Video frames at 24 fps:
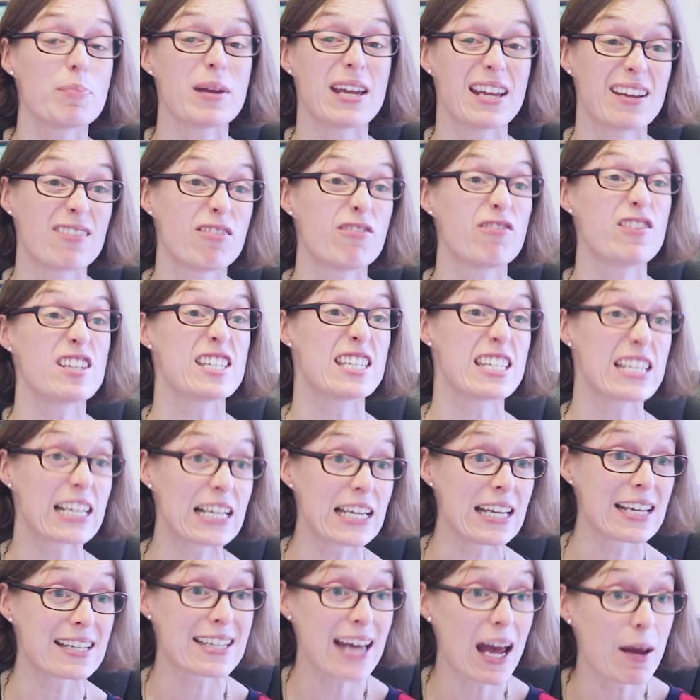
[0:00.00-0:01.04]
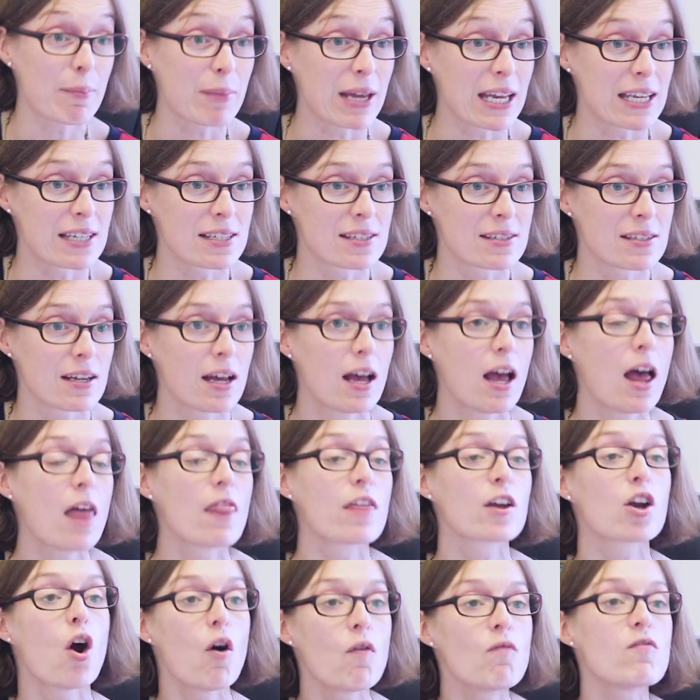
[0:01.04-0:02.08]
being physically examined,
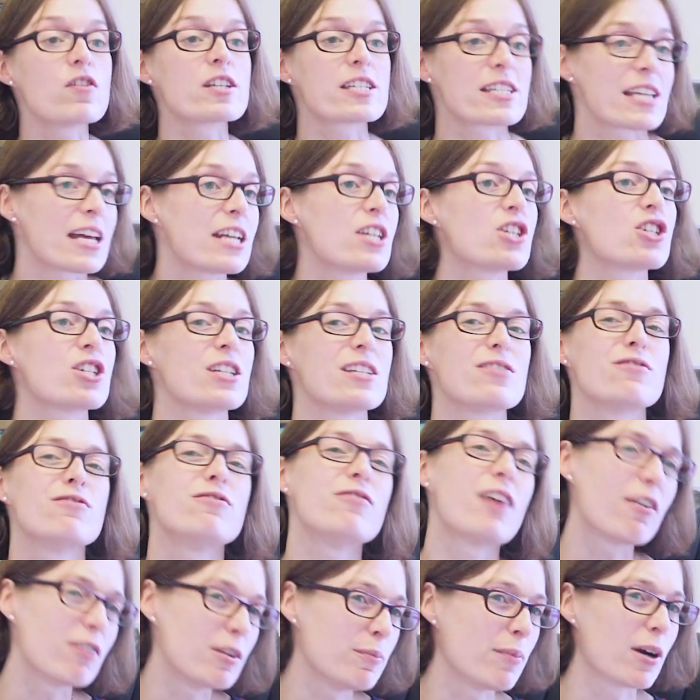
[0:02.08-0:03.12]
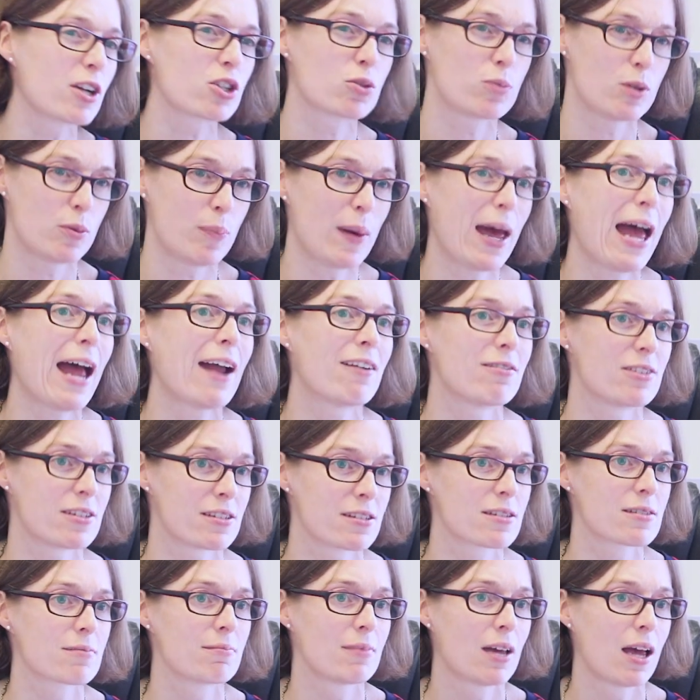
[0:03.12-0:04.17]
the conversation is very much with
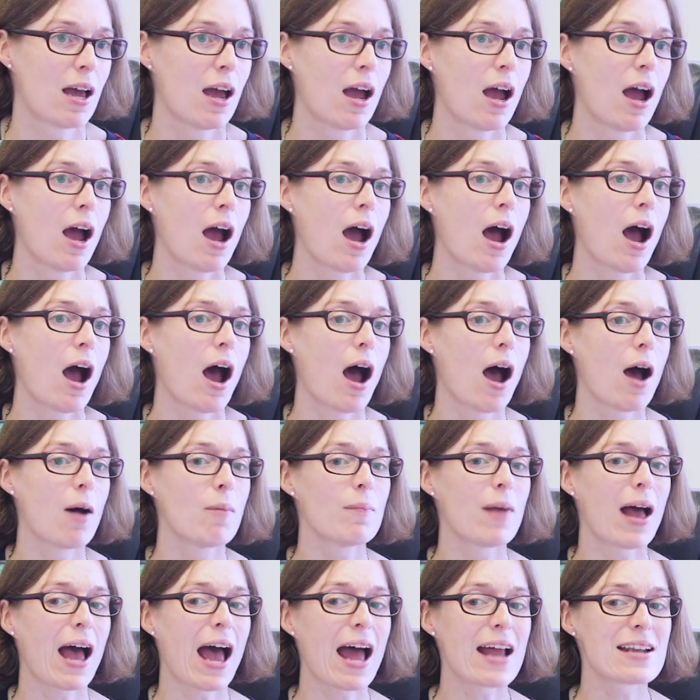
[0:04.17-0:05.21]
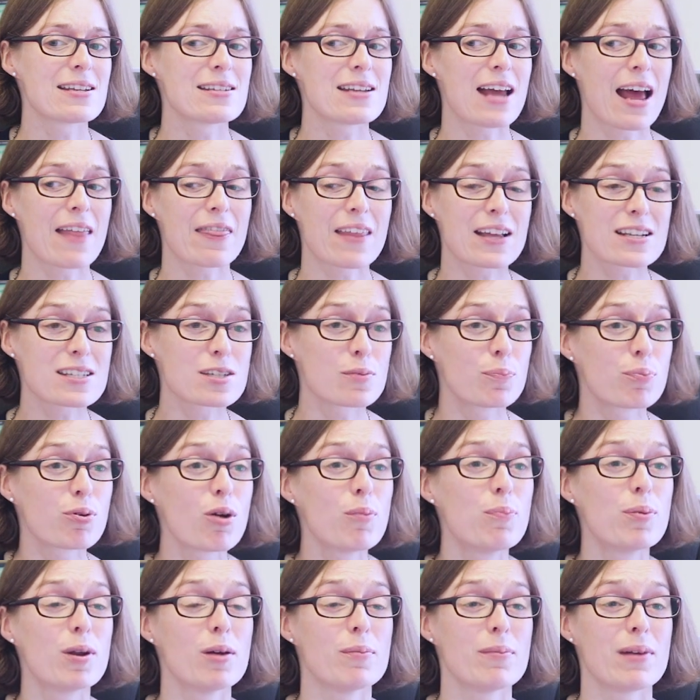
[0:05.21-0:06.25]
parents. And that's a
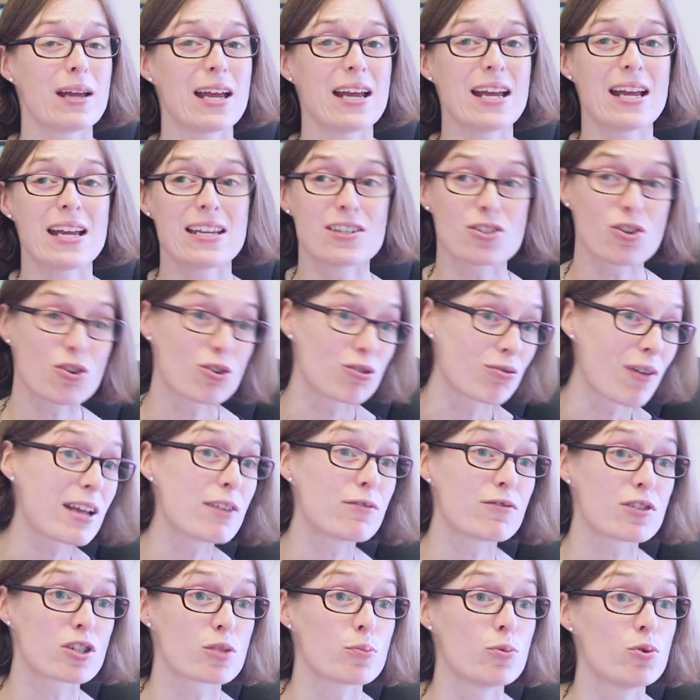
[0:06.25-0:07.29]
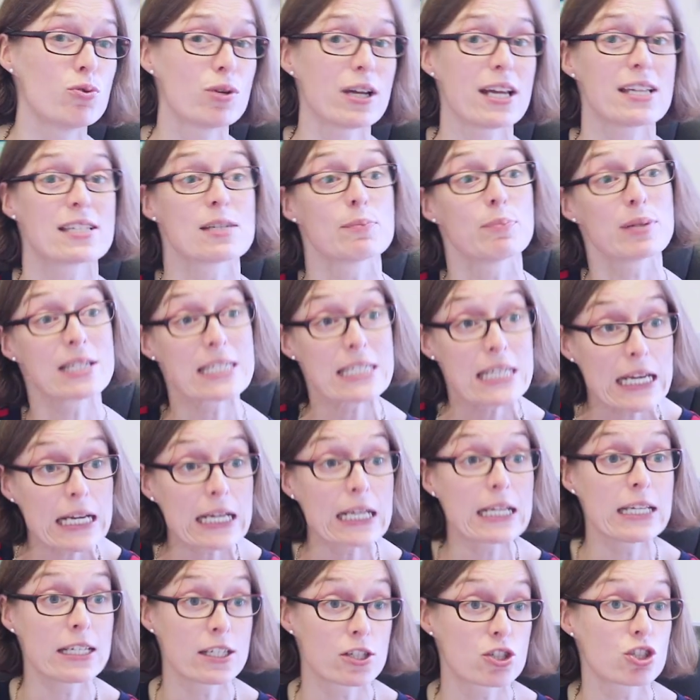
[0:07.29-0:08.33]
problem. It's not great for small kids, and
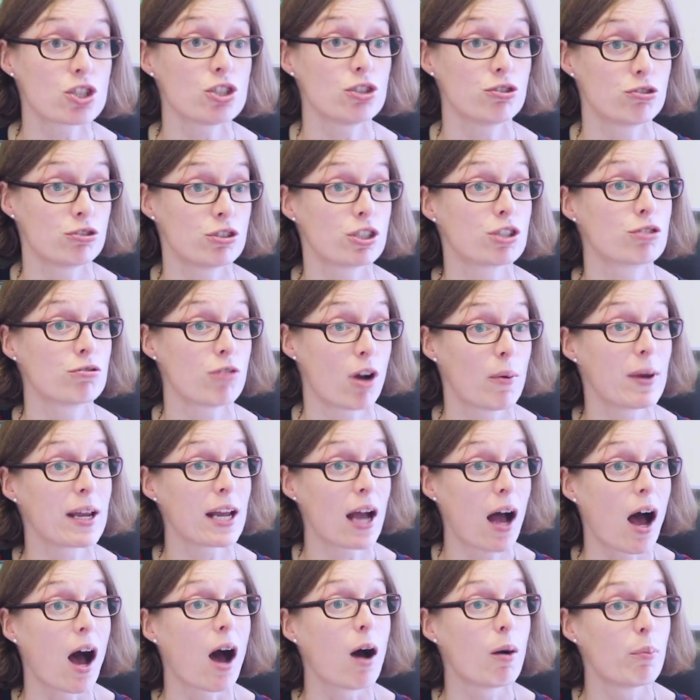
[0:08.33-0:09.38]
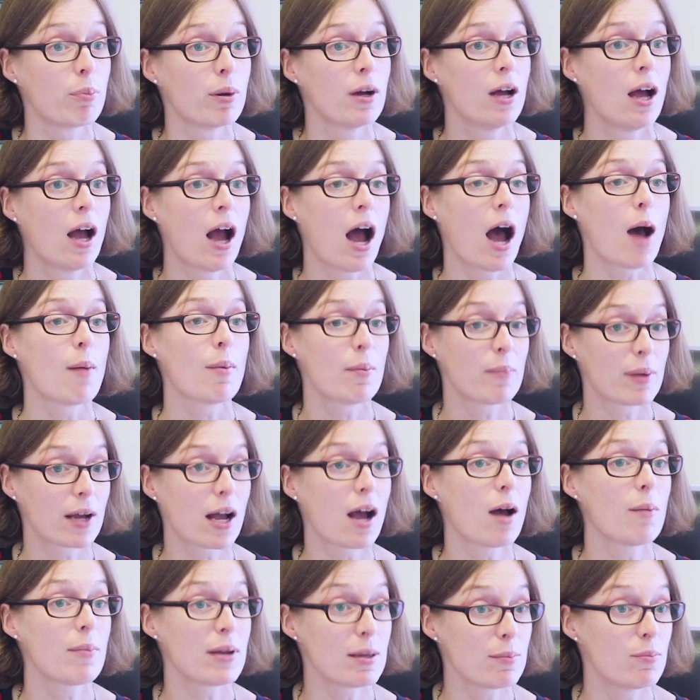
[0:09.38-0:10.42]
particularly as children are growing up and
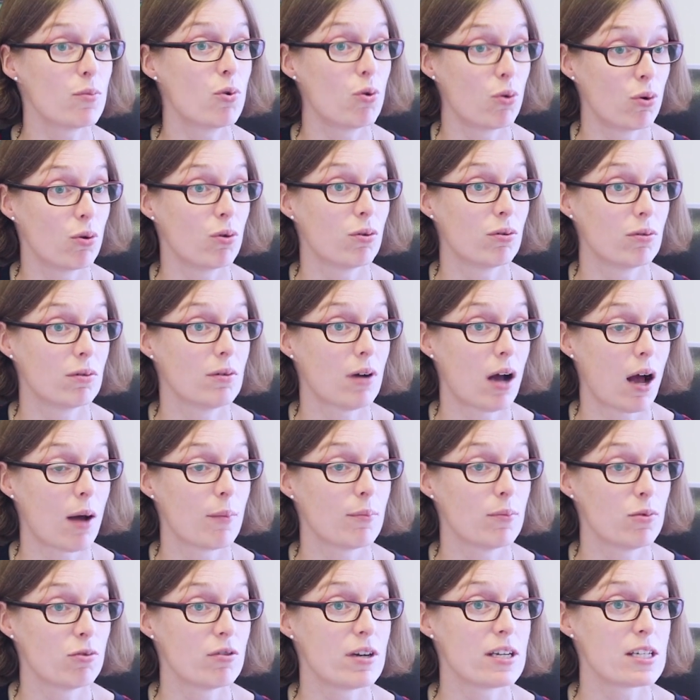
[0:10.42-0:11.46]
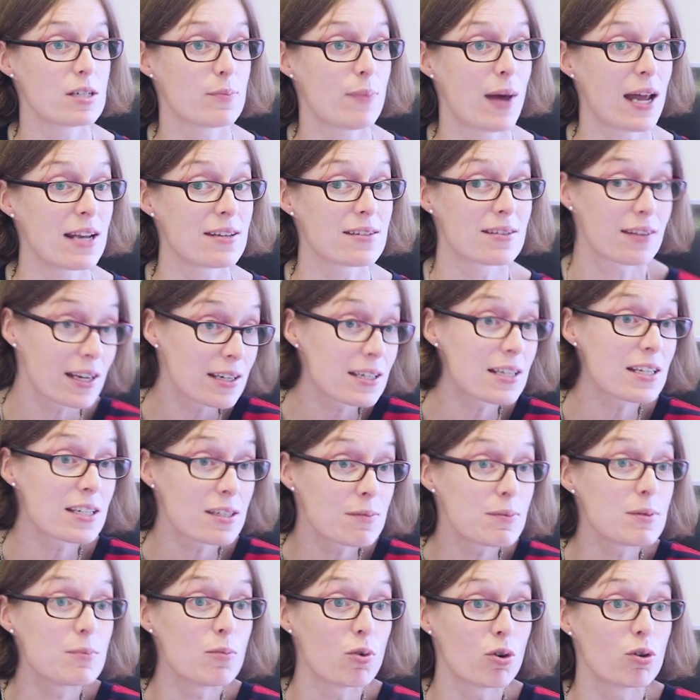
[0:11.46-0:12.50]
becoming more independent. They need
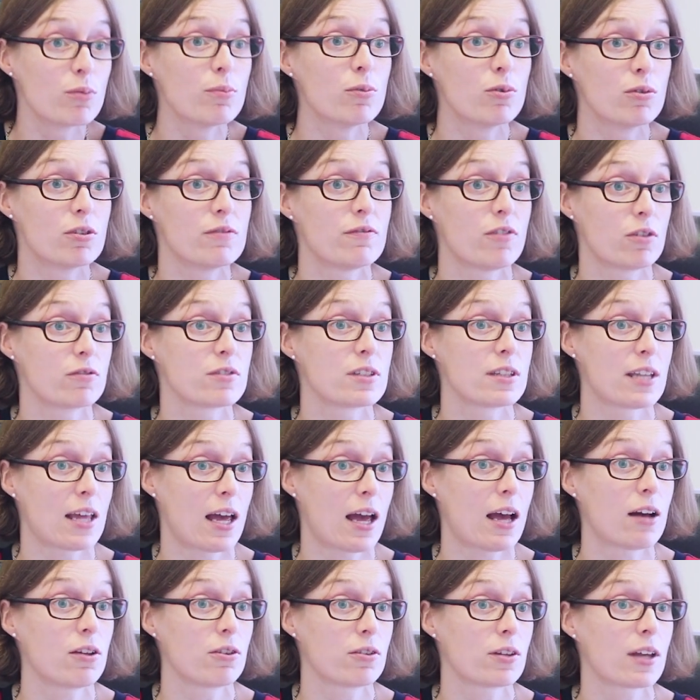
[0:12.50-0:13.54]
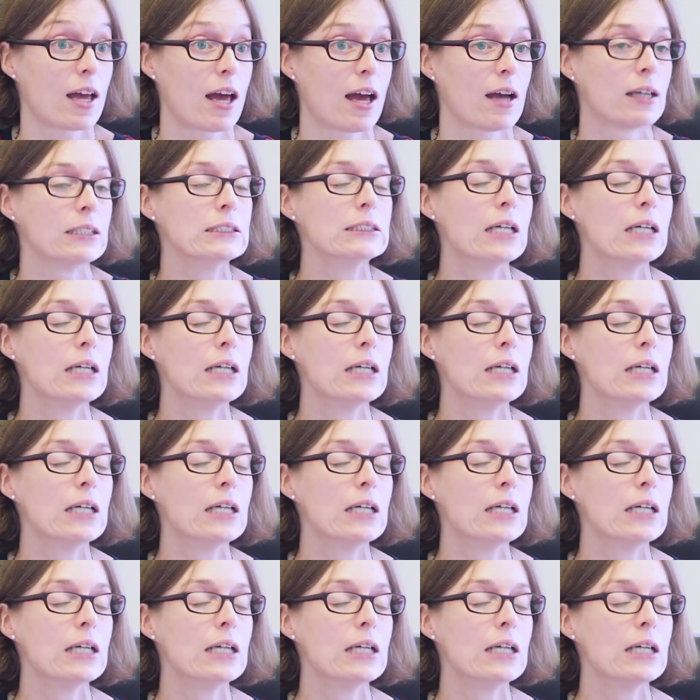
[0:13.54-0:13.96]
to be more and more involved in their healthcare.